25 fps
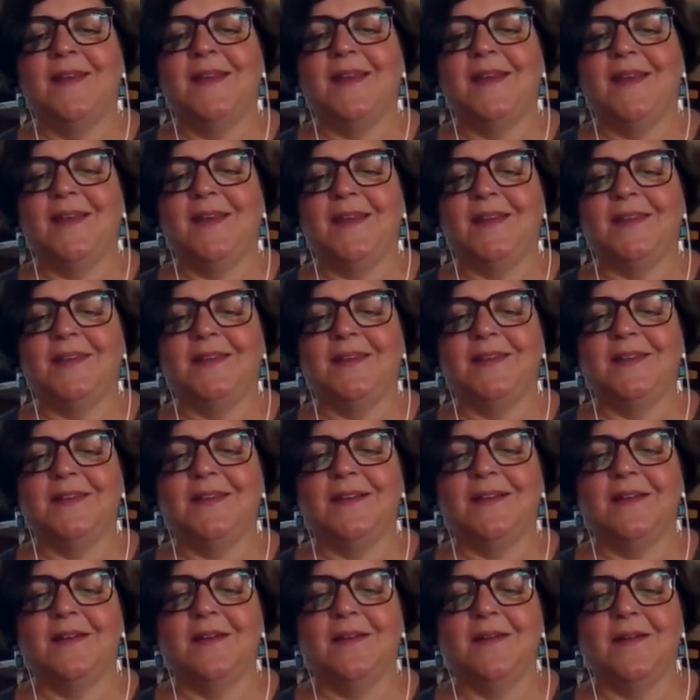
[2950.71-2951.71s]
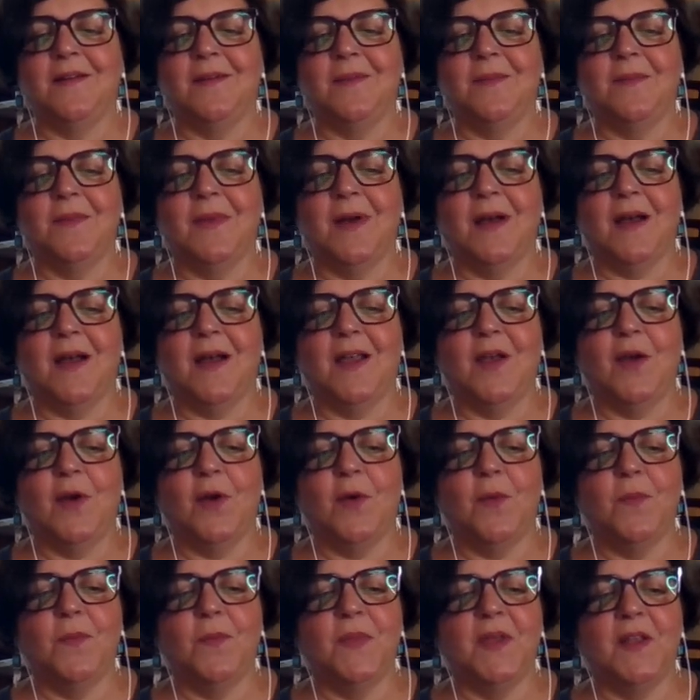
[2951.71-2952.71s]
And I
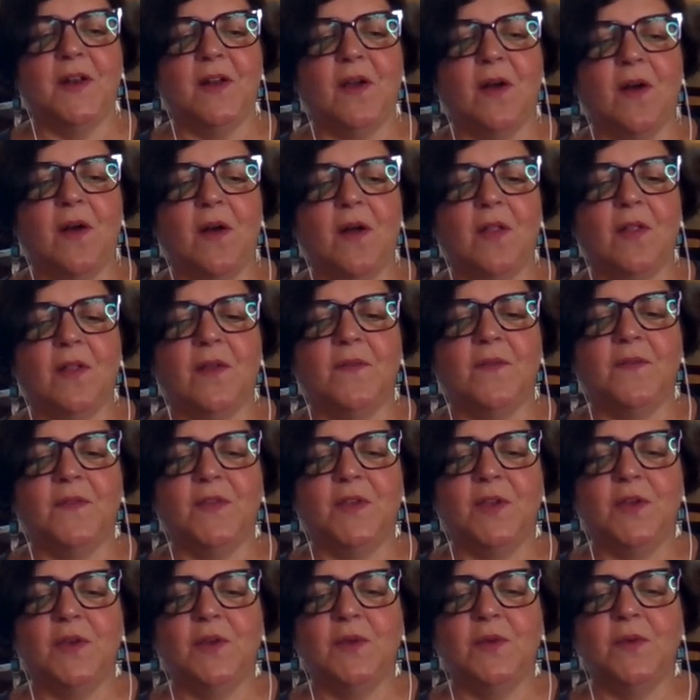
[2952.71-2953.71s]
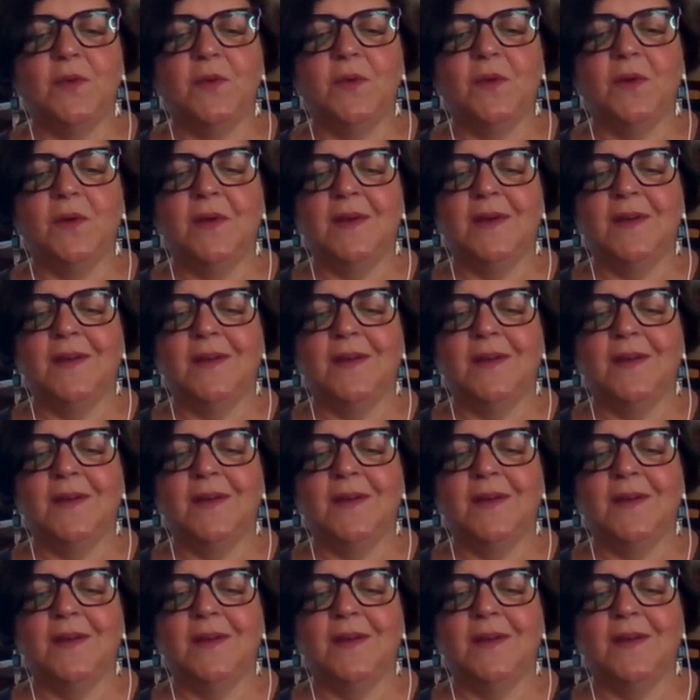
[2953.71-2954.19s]
hope that all of you